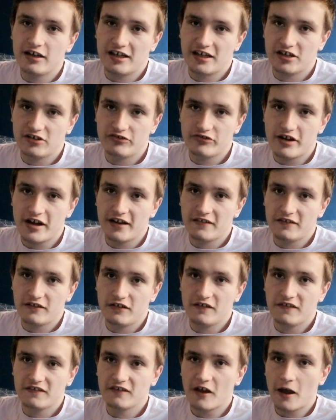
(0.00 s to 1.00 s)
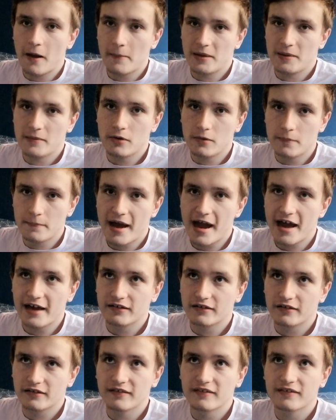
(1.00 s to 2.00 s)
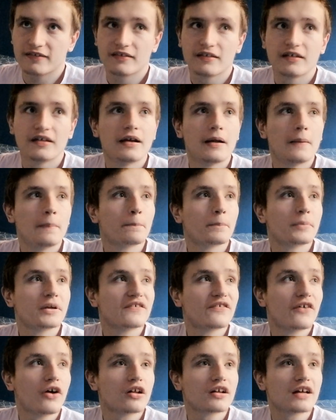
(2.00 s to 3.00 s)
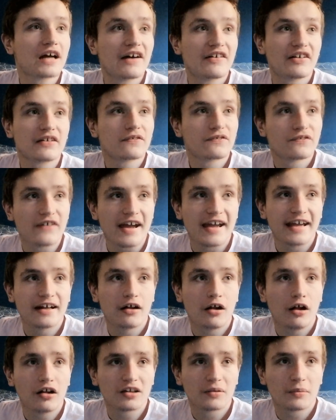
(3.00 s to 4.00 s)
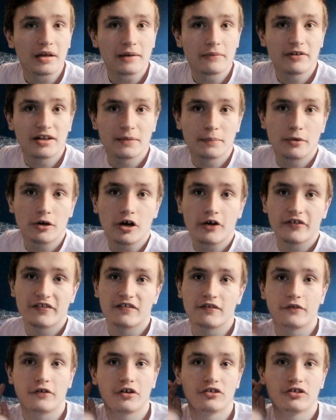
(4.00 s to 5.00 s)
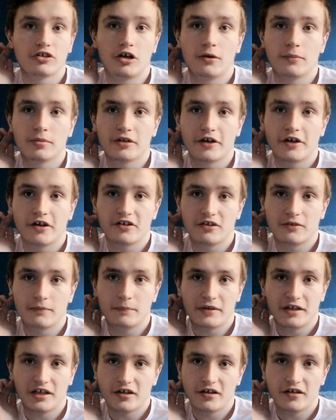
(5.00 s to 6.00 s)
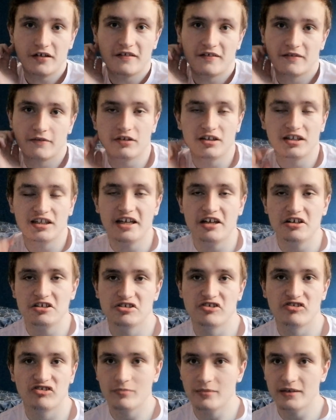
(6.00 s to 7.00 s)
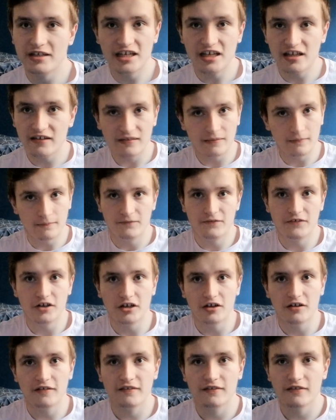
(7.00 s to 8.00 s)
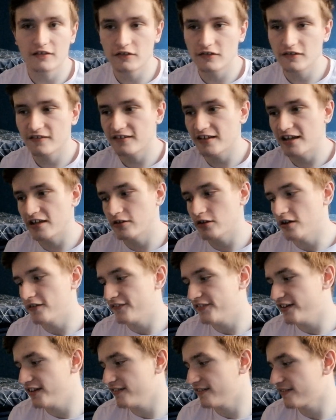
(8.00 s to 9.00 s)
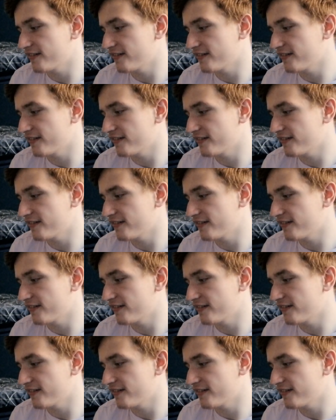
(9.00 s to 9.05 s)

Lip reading: Like I tried to do so many mukbangs, but they've all kind of like failed and like really boring, so I could not upload them because they were literally just me eating food and saying nothing.